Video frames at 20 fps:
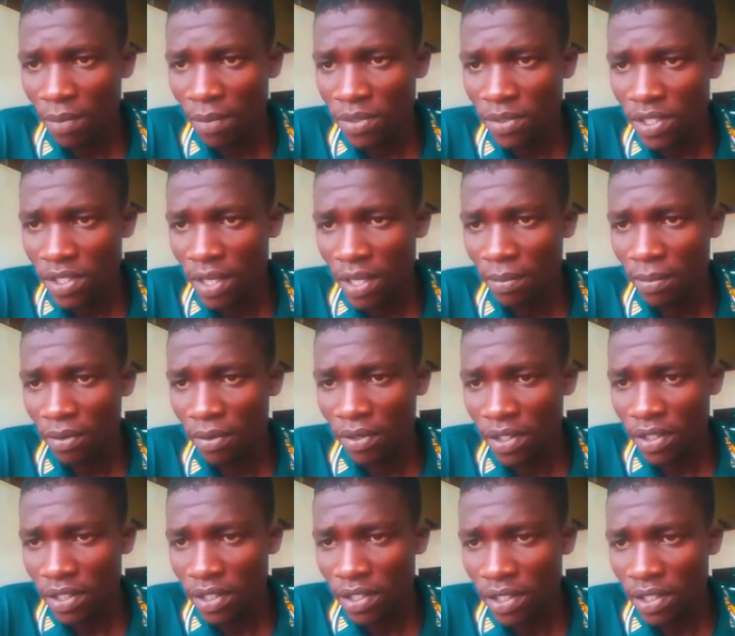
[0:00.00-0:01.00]
Tap on
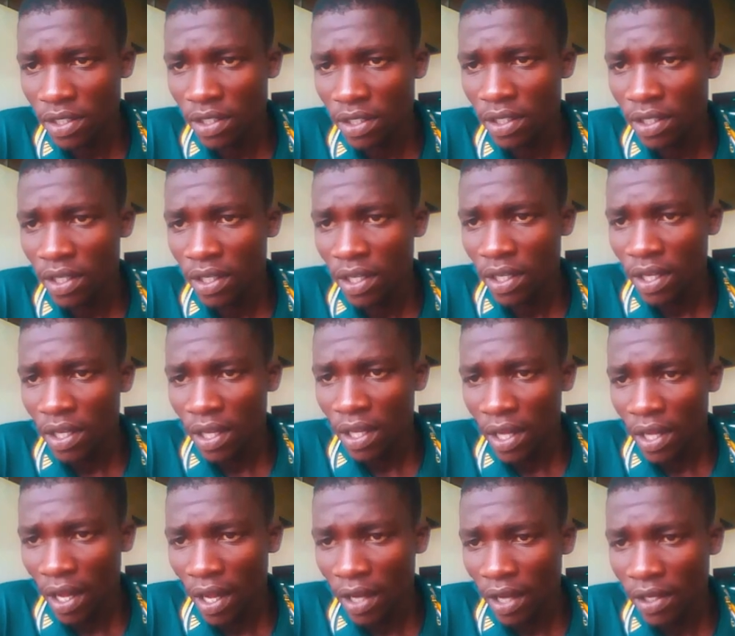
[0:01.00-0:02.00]
it,
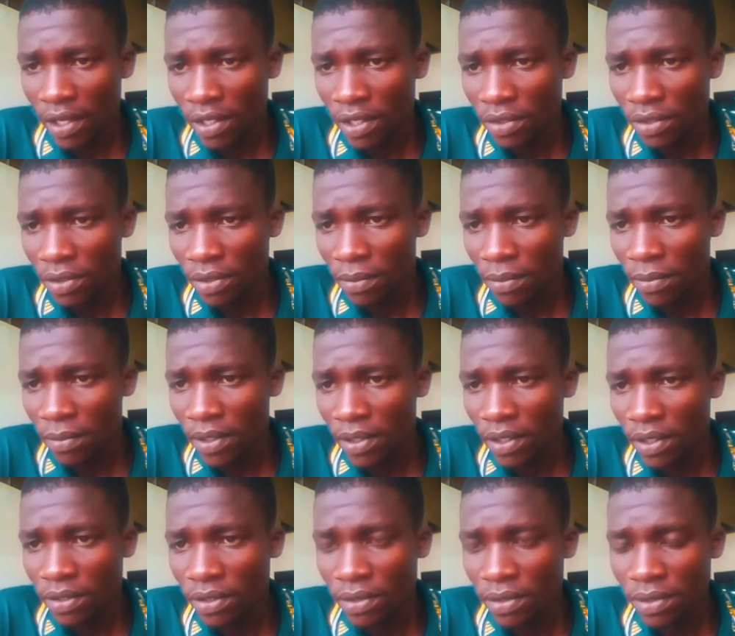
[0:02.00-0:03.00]
and then you
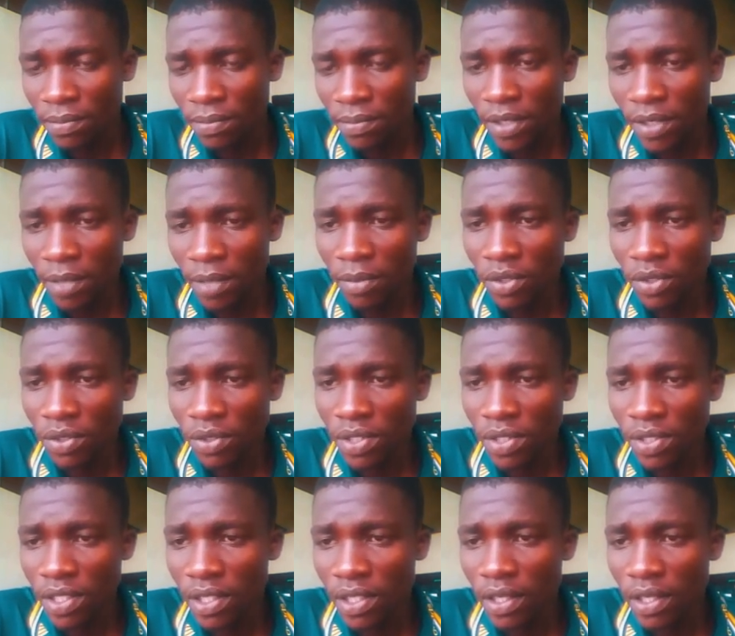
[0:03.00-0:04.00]
will be able to see
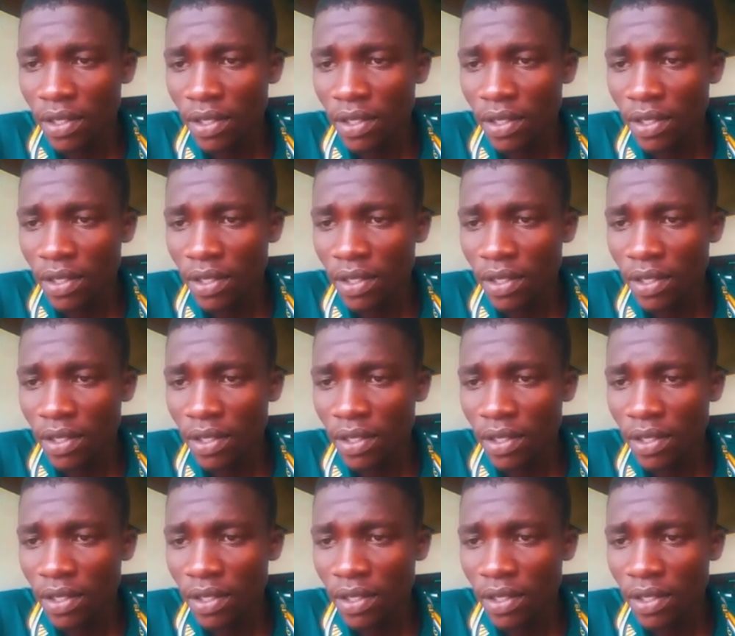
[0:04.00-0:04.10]
the